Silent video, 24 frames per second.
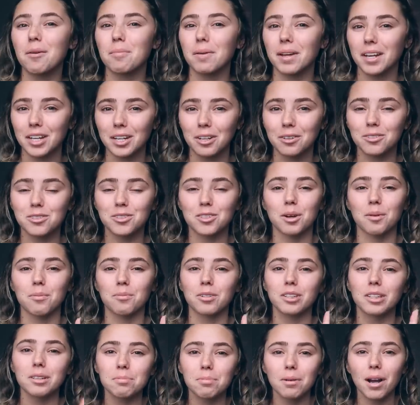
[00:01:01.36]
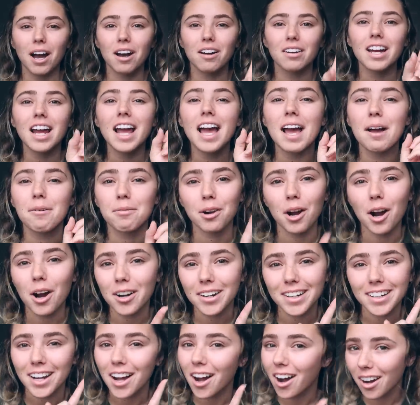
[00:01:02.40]
up at noon, so I'm really proud, and we're
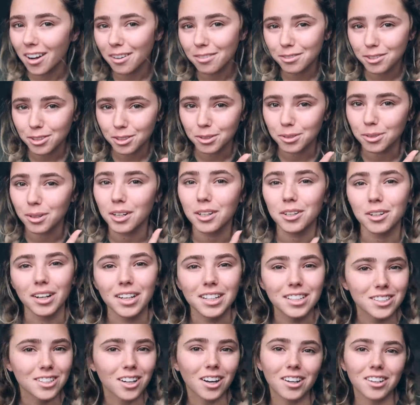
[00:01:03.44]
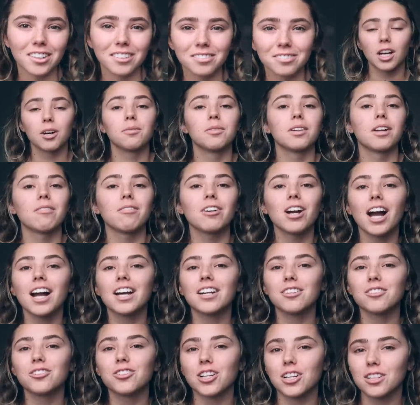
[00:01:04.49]
already off to a great start. Whenever I
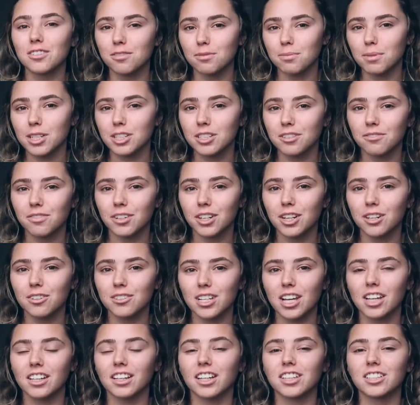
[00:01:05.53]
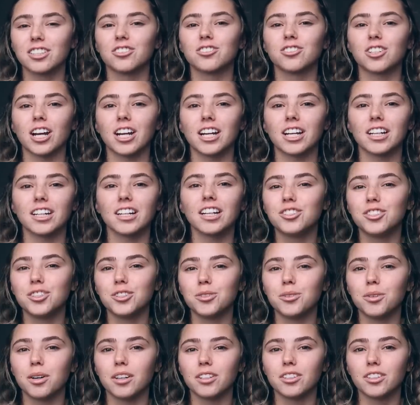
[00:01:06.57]
do transformation videos, I like to try to
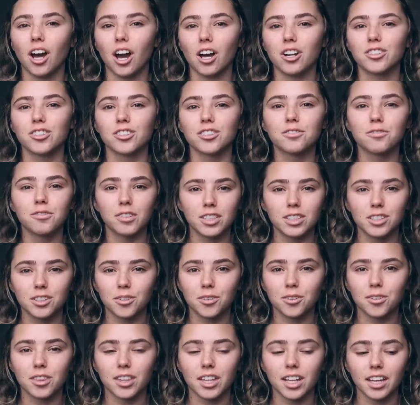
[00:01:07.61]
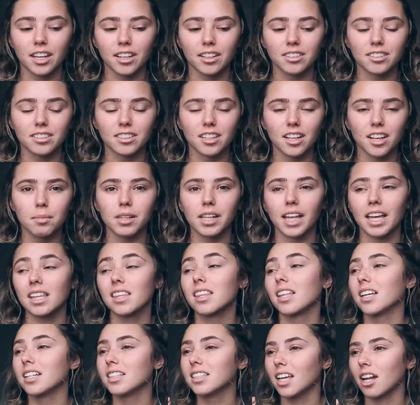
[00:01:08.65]
do not just physical things, but like
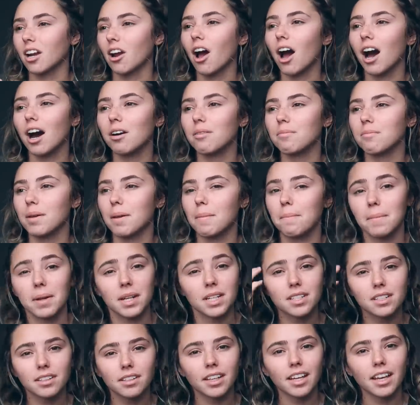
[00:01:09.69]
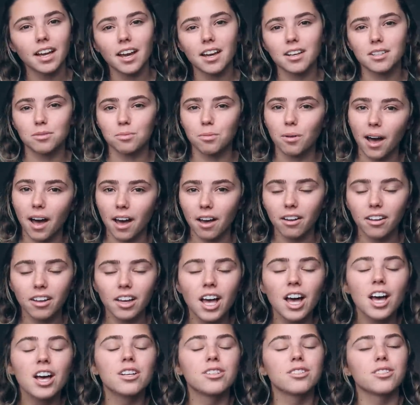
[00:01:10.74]
things that'll help me mentally as well.
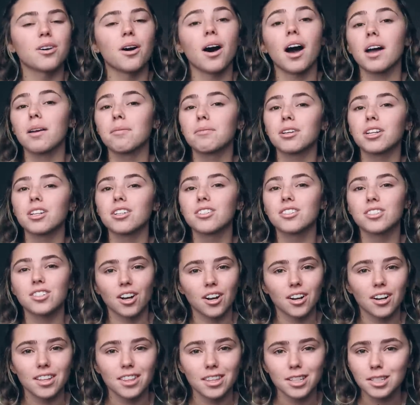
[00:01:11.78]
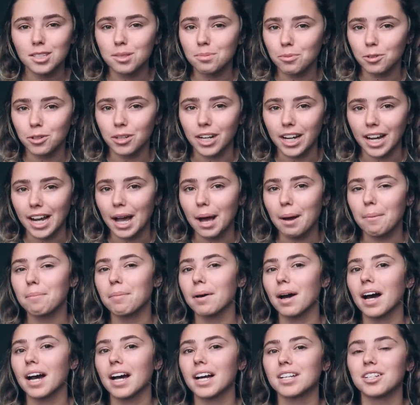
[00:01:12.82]
So I'm gonna start this morning
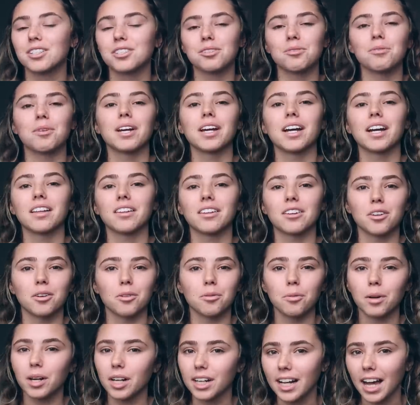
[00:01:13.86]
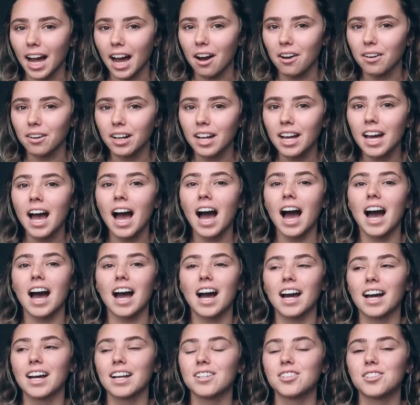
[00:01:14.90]
by doing a little workout.
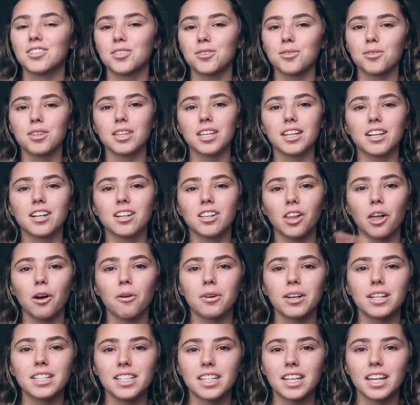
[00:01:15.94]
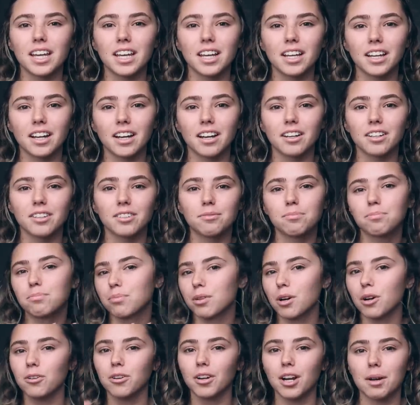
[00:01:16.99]
I do the Chloe Ting
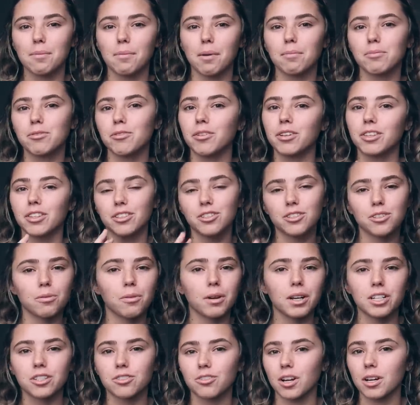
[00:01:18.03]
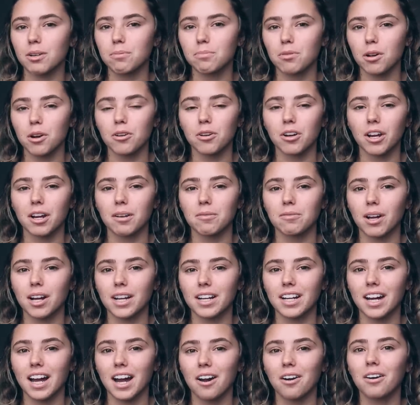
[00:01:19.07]
program. I'm doing the two-week shred program right
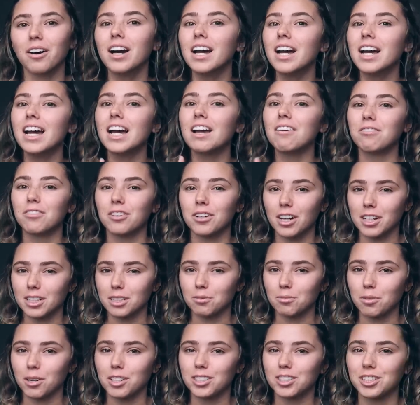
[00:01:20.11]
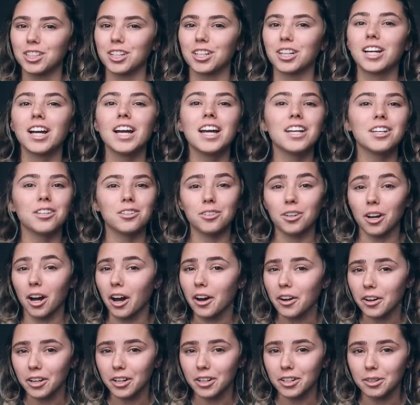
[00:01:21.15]
now. If you guys watch her, you know
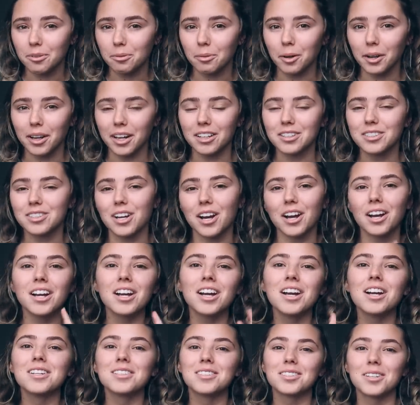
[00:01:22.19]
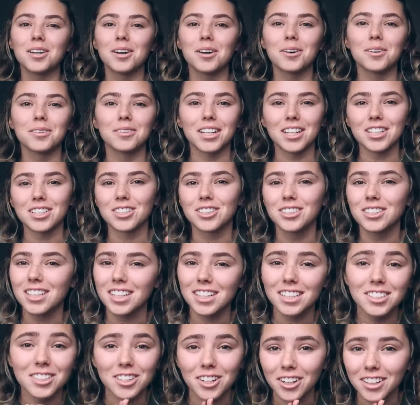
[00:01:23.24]
how good her workouts are. So let's just
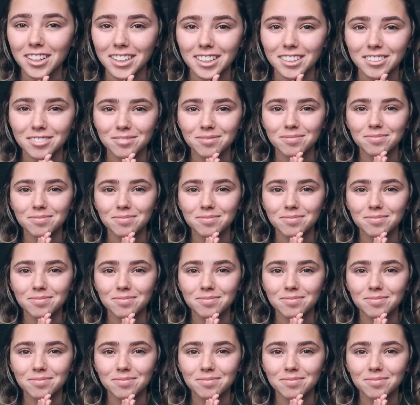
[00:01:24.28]
get started.